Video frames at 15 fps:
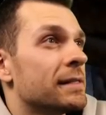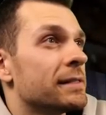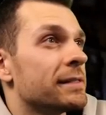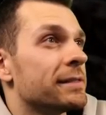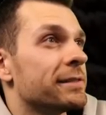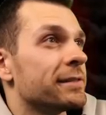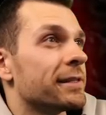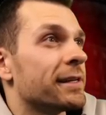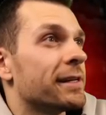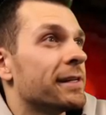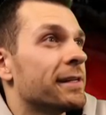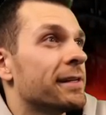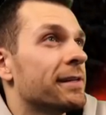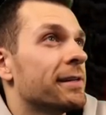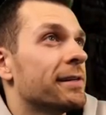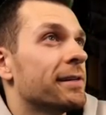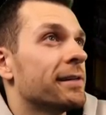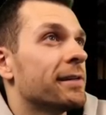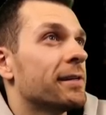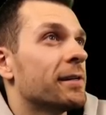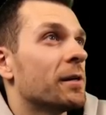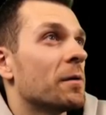
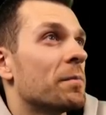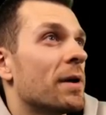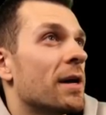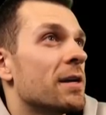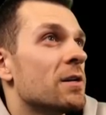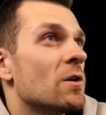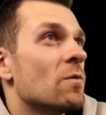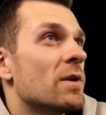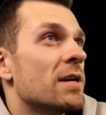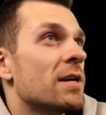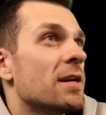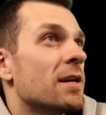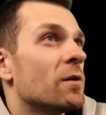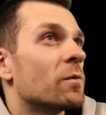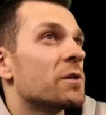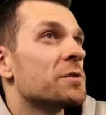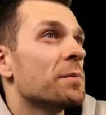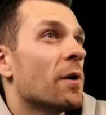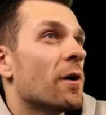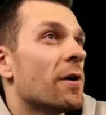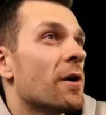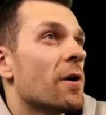Yeah, penguin. Where's
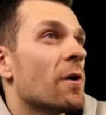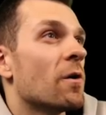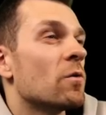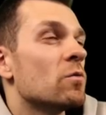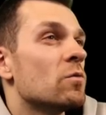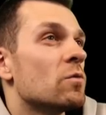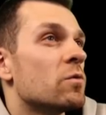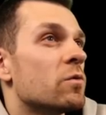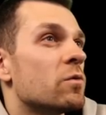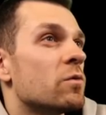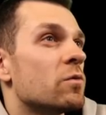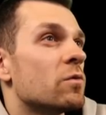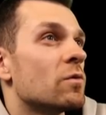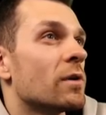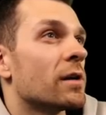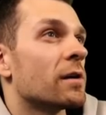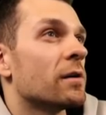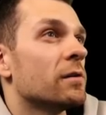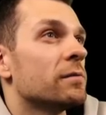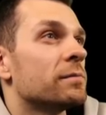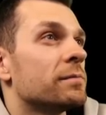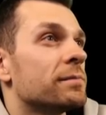Mario? Oof. I don't know.
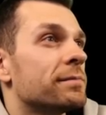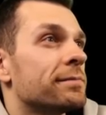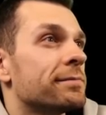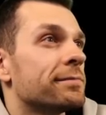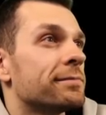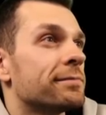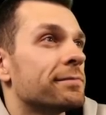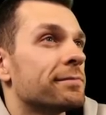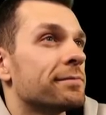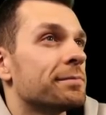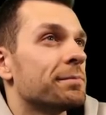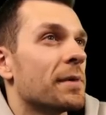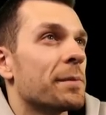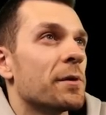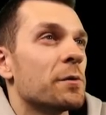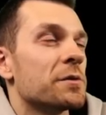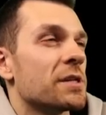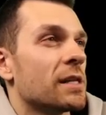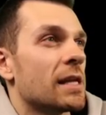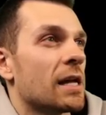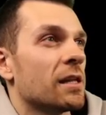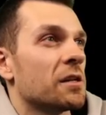Maybe he was on
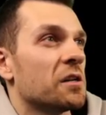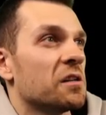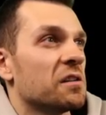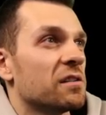that little